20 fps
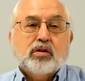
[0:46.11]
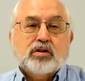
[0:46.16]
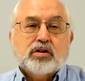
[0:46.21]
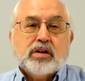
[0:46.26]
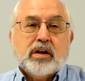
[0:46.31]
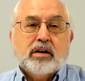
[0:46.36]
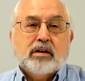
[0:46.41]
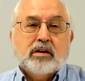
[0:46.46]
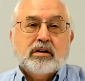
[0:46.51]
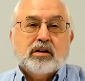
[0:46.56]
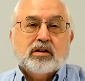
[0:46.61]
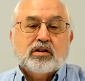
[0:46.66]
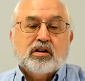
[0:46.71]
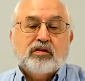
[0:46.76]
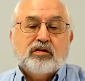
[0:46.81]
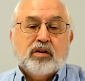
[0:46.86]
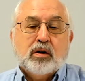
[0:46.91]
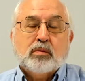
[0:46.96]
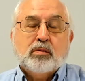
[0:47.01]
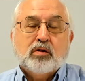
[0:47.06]
you'll see that
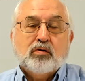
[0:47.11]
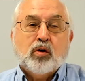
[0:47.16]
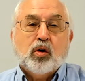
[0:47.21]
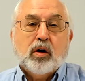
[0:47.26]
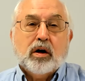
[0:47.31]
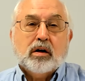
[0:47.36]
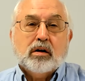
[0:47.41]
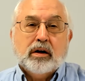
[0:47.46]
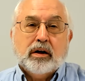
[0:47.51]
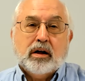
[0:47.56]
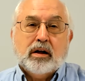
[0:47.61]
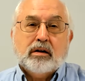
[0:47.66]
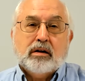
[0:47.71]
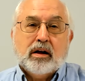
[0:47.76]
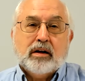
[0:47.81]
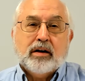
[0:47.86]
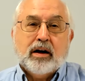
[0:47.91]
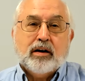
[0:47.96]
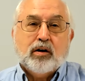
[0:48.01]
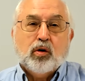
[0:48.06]
there's a film of oil in
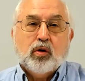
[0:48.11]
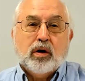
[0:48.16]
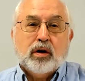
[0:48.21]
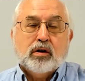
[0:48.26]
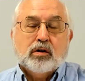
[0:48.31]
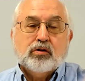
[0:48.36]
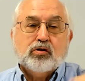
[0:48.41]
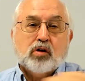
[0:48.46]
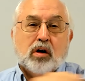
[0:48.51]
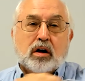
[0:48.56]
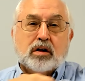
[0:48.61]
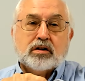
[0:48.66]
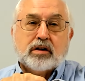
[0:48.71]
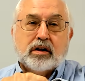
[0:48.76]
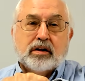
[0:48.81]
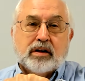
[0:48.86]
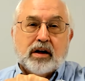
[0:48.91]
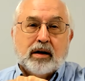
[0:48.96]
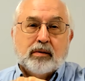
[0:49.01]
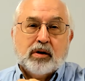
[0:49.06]
it, and that oil
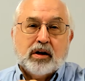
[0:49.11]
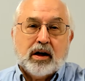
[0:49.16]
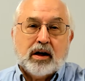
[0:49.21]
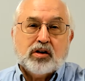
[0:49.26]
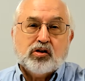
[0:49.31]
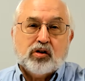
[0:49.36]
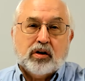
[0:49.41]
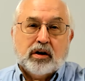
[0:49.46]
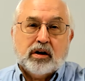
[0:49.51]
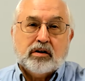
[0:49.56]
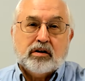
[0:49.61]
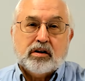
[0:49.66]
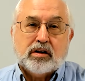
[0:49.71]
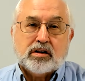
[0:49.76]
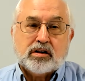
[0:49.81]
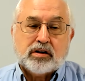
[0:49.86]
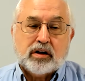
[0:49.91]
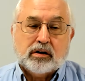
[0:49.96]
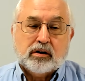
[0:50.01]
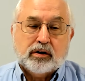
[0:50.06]
draws contamination
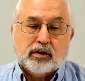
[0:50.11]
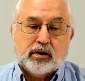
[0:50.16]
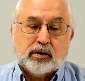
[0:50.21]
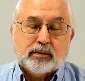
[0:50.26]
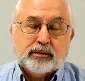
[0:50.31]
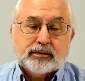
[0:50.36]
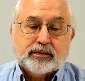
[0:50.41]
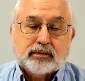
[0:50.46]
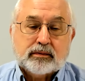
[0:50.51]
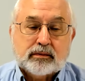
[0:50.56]
into the cylinder.